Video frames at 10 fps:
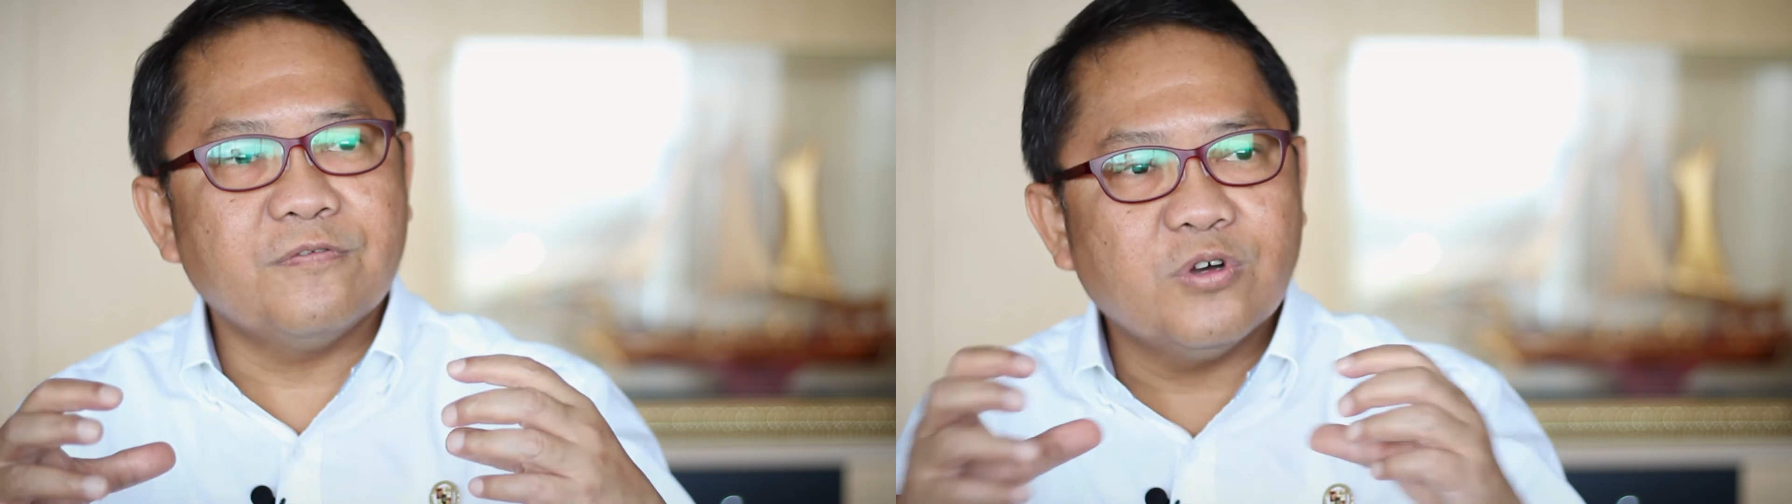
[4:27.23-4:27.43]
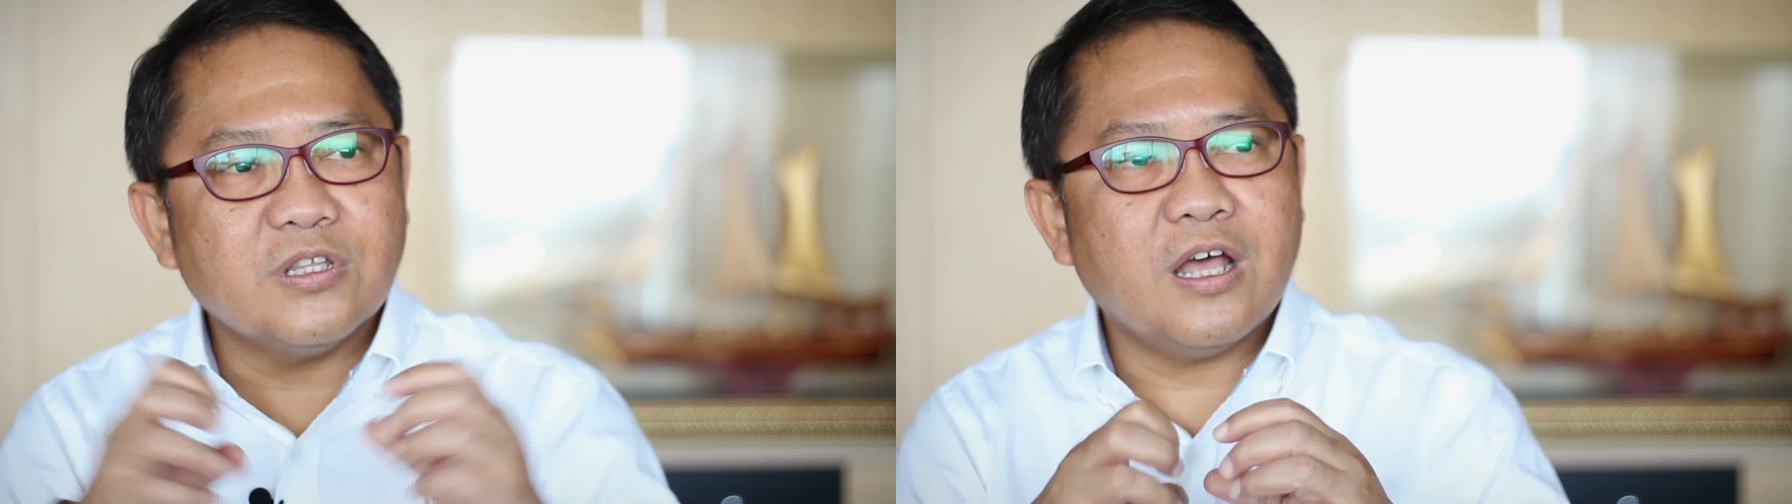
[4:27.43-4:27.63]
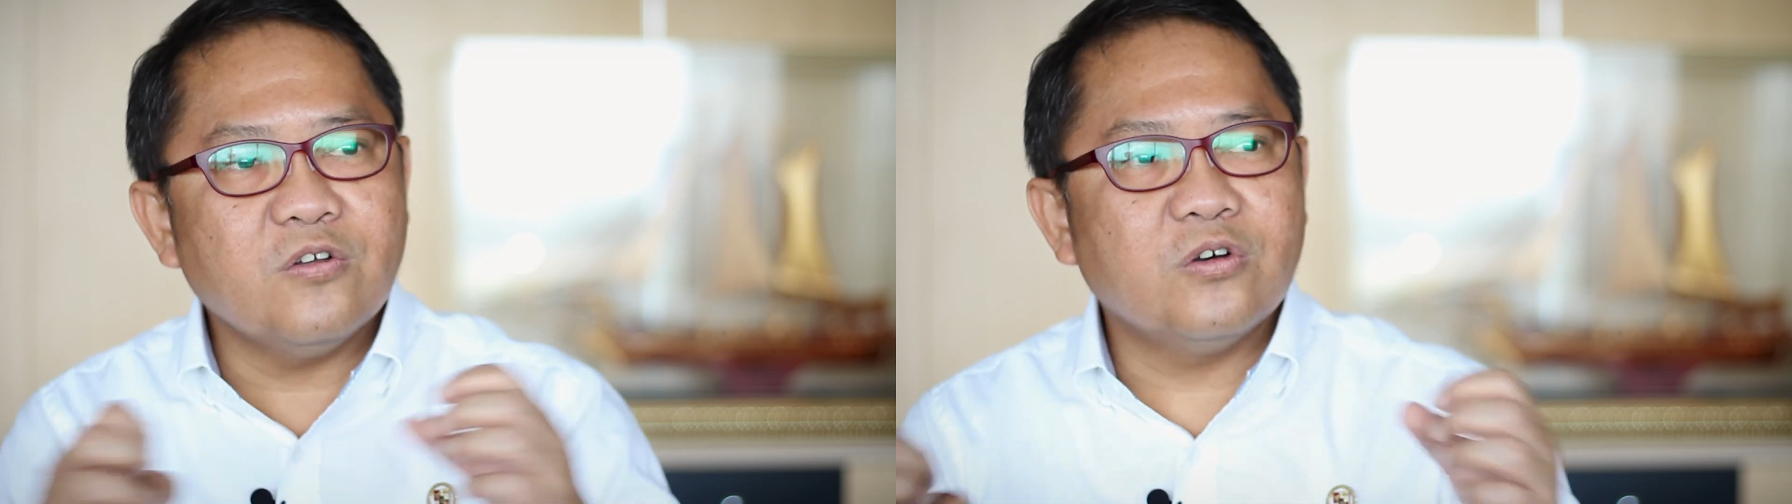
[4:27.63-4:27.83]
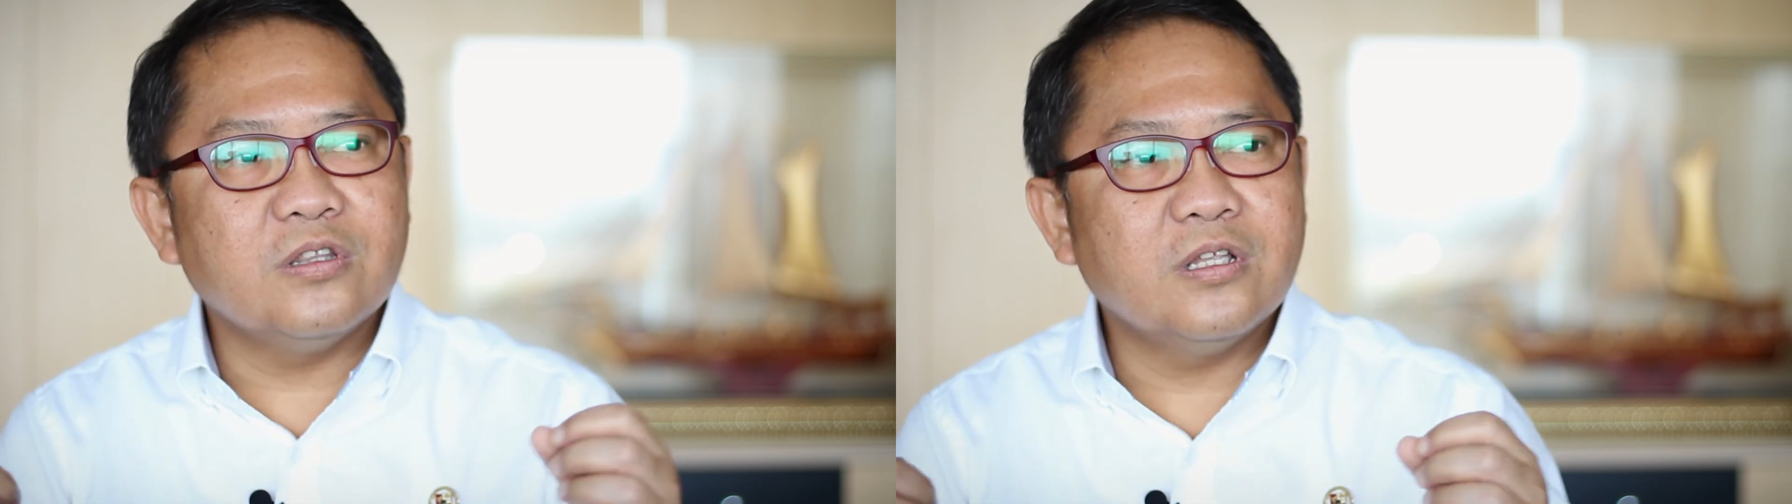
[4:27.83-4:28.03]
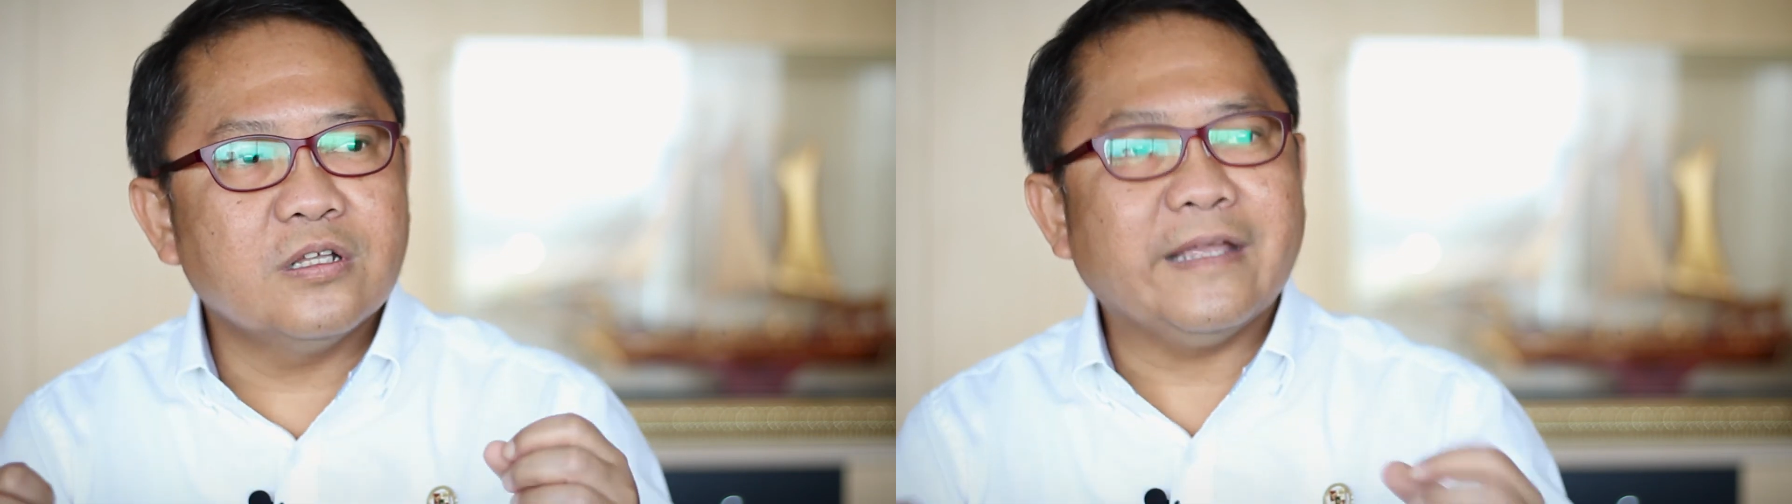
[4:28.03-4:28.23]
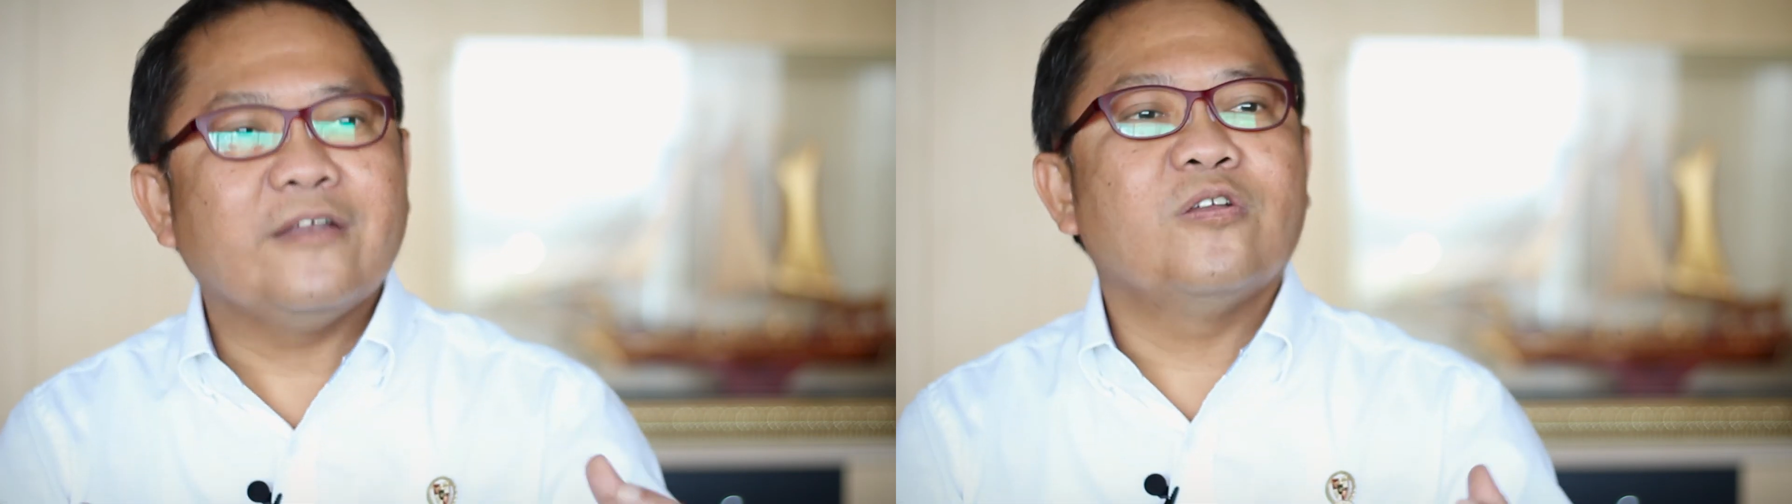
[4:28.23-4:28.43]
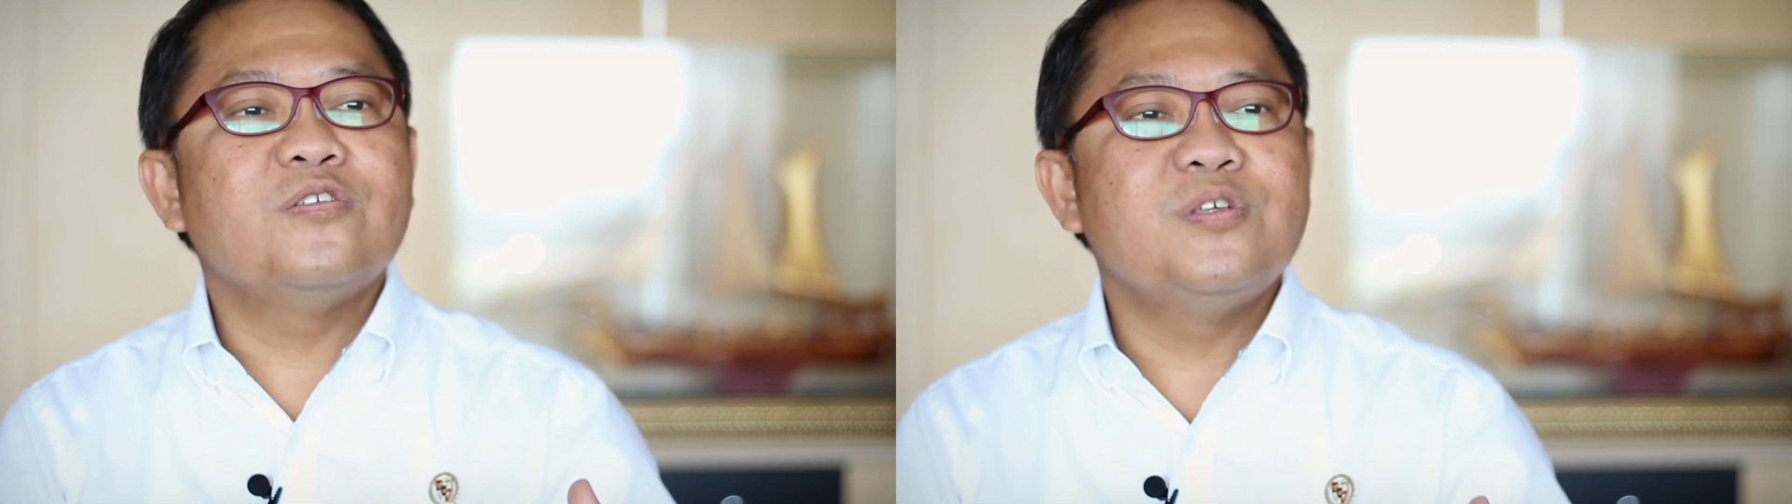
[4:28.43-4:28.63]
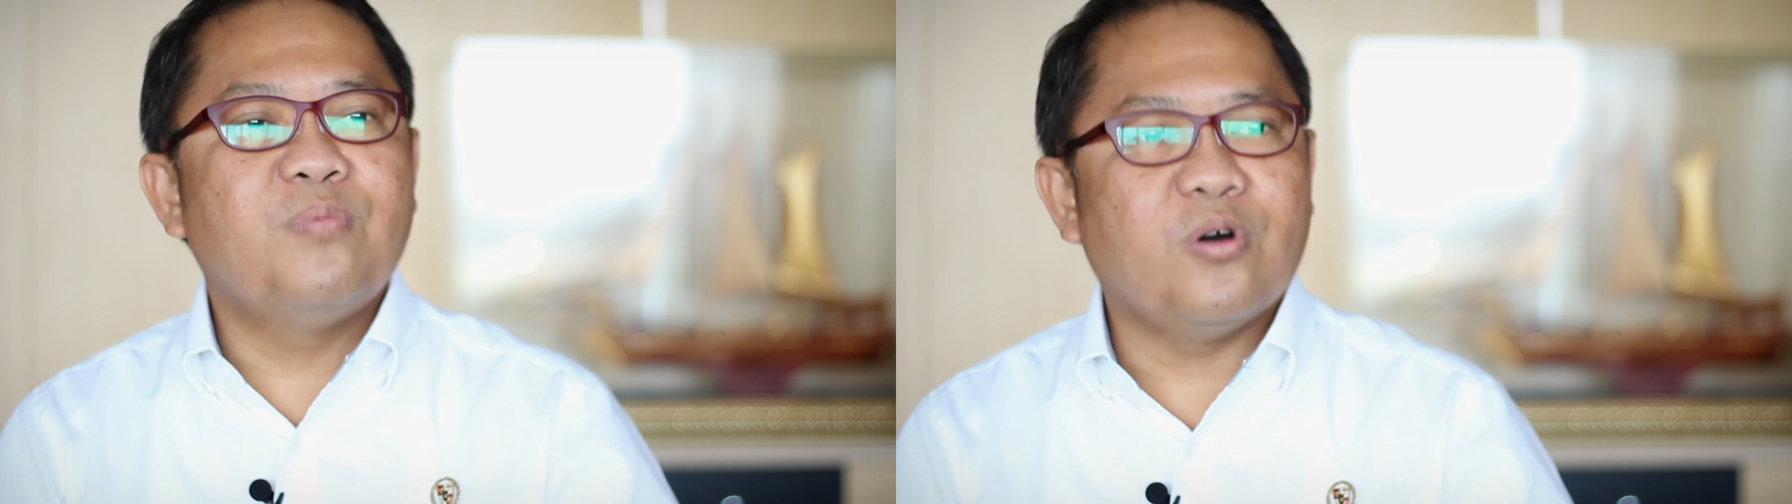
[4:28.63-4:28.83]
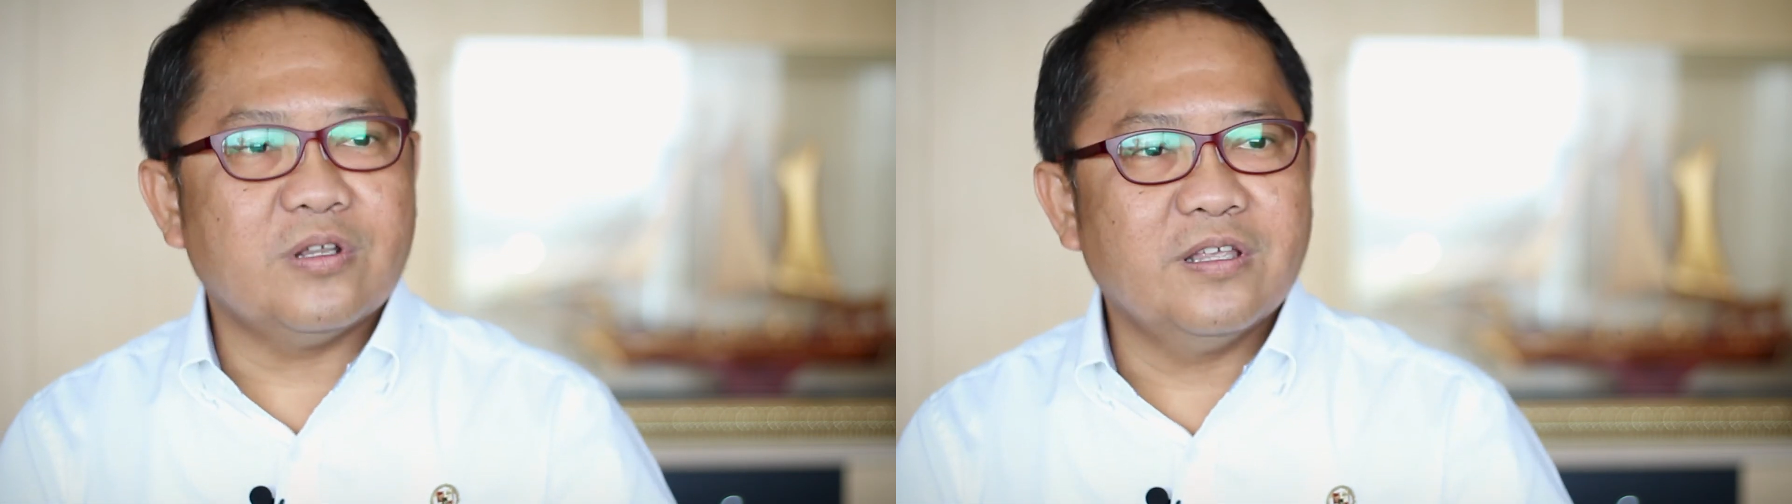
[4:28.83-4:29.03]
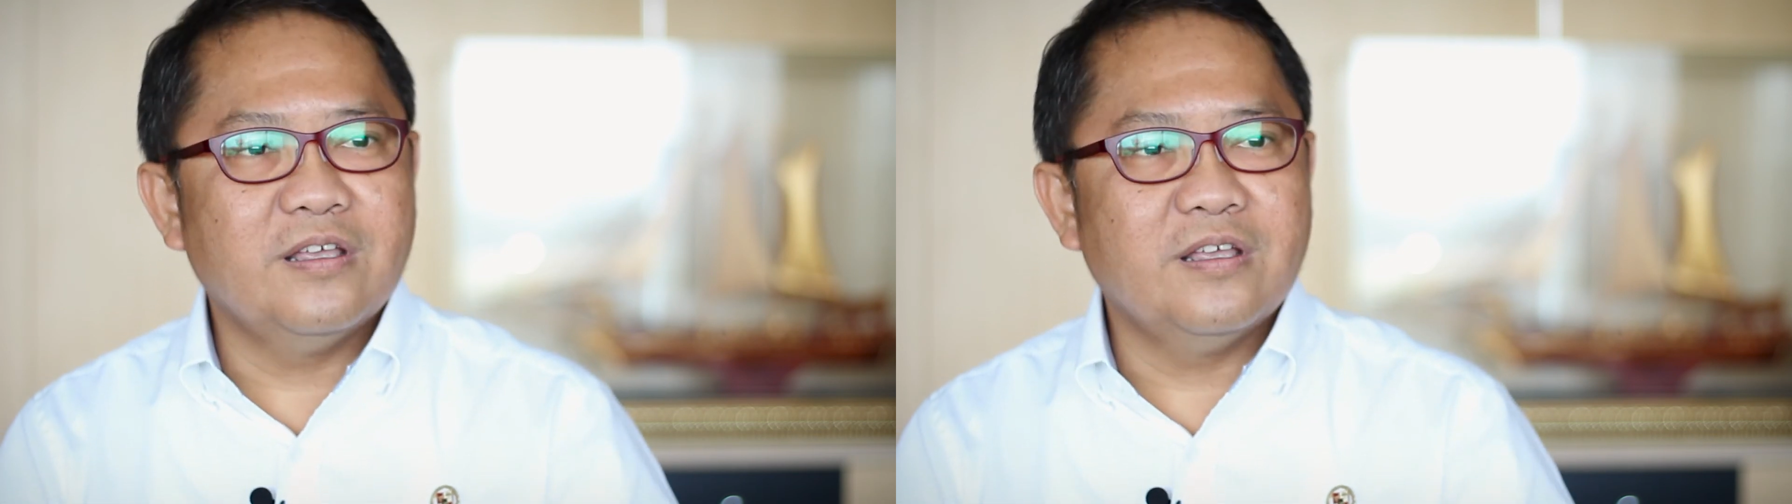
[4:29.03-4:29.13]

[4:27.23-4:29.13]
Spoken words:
quote-unquote technology board.